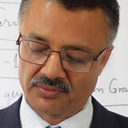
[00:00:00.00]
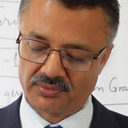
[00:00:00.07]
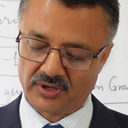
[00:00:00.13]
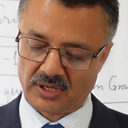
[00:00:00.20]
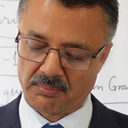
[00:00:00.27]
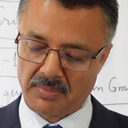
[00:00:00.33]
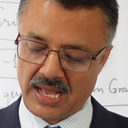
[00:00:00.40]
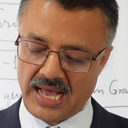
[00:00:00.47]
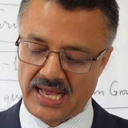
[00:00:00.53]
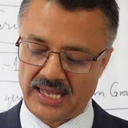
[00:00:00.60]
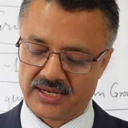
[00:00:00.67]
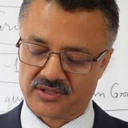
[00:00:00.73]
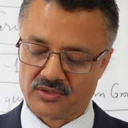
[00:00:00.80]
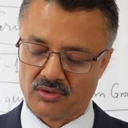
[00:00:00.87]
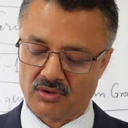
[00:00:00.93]

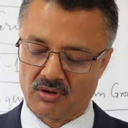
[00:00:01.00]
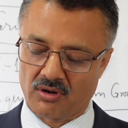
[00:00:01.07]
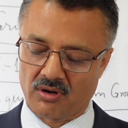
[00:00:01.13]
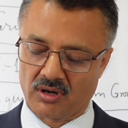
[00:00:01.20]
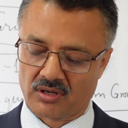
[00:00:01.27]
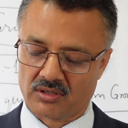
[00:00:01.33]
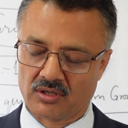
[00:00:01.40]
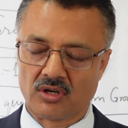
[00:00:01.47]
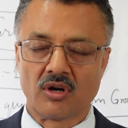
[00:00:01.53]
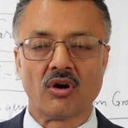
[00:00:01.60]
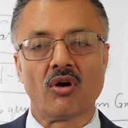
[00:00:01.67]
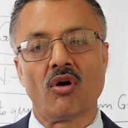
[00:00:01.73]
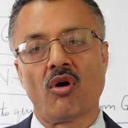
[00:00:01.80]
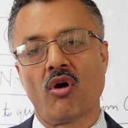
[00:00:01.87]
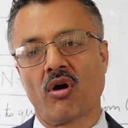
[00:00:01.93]
format or
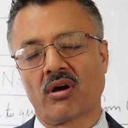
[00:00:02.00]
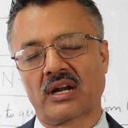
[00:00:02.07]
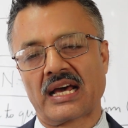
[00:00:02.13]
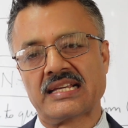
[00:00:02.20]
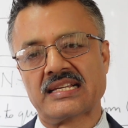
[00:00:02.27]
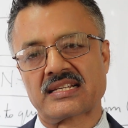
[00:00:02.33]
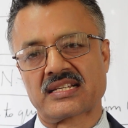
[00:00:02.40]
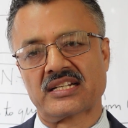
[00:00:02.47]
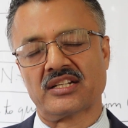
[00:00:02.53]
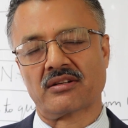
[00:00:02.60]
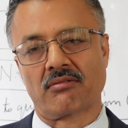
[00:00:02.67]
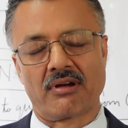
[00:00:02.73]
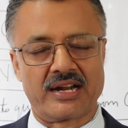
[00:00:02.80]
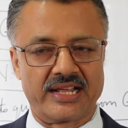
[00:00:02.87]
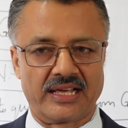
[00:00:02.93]
organization in your
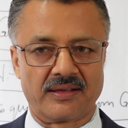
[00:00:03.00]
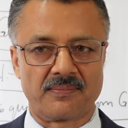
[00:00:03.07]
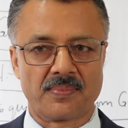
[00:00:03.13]
writing,